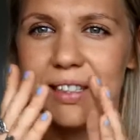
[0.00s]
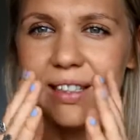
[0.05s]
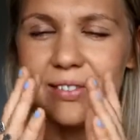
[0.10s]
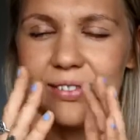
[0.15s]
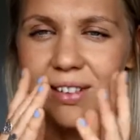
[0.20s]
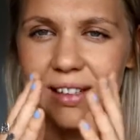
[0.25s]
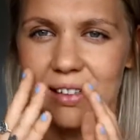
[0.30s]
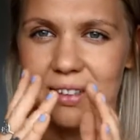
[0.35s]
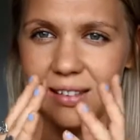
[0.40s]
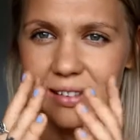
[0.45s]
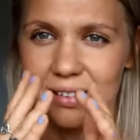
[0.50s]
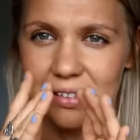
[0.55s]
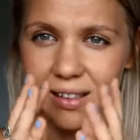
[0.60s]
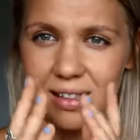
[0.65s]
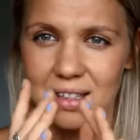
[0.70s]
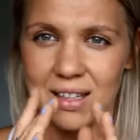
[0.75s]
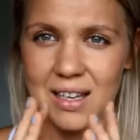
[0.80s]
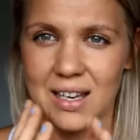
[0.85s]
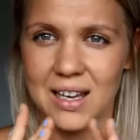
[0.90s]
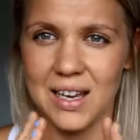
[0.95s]
live in the
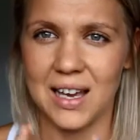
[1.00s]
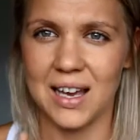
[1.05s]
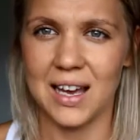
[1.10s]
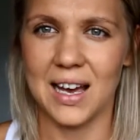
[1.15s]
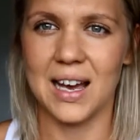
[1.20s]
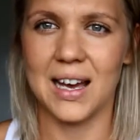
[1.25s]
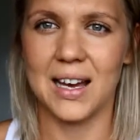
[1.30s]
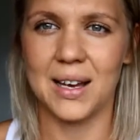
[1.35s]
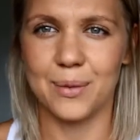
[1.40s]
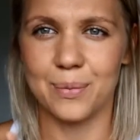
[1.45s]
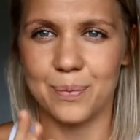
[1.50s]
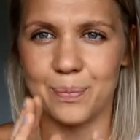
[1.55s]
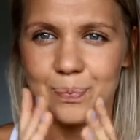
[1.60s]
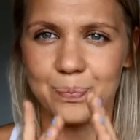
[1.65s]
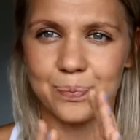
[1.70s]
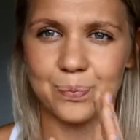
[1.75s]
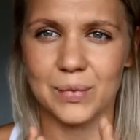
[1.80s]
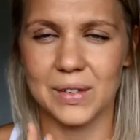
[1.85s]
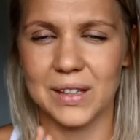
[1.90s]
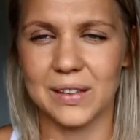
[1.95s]
little
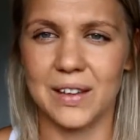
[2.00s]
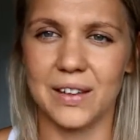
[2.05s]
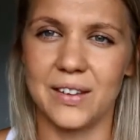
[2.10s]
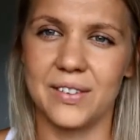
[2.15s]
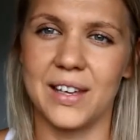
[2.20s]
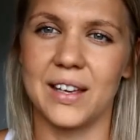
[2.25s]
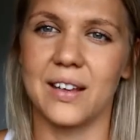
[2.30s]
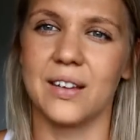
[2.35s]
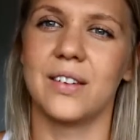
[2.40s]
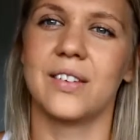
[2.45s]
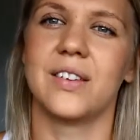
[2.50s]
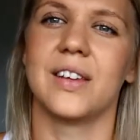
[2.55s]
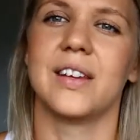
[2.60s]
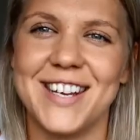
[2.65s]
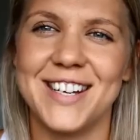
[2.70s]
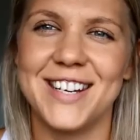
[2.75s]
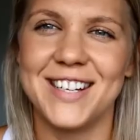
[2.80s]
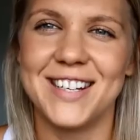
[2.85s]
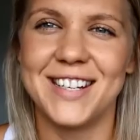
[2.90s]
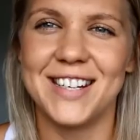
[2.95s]
the cells,
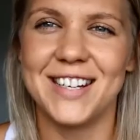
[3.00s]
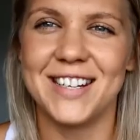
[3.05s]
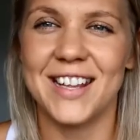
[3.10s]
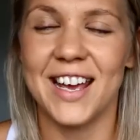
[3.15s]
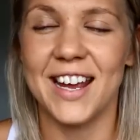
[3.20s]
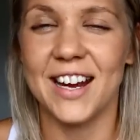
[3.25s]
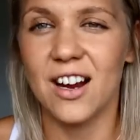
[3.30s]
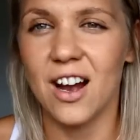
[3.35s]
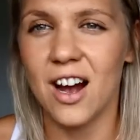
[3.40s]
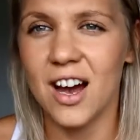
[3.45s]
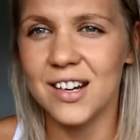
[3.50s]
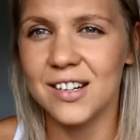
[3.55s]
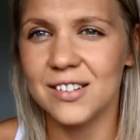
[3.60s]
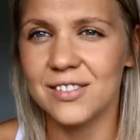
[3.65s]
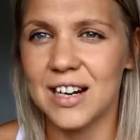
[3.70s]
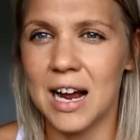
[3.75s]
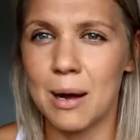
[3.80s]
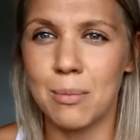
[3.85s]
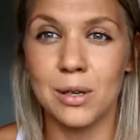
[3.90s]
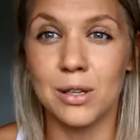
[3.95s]
and they kind
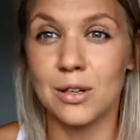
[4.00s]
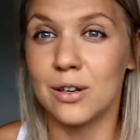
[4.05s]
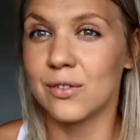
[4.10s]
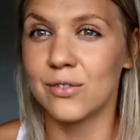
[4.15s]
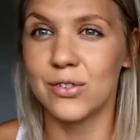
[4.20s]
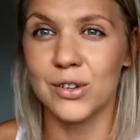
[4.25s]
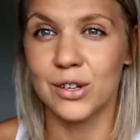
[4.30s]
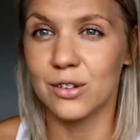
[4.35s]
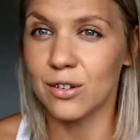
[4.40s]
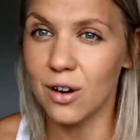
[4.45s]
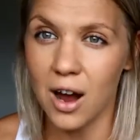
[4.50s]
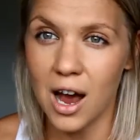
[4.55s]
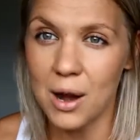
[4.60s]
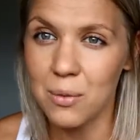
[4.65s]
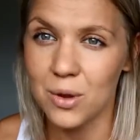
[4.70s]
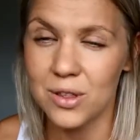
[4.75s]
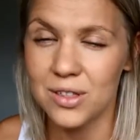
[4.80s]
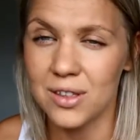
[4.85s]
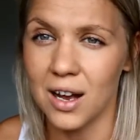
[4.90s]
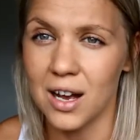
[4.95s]
of come along for the ride
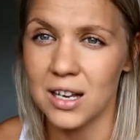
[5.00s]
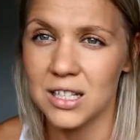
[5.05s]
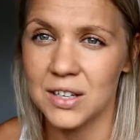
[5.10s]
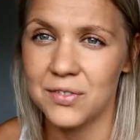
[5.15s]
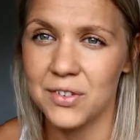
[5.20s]
with us.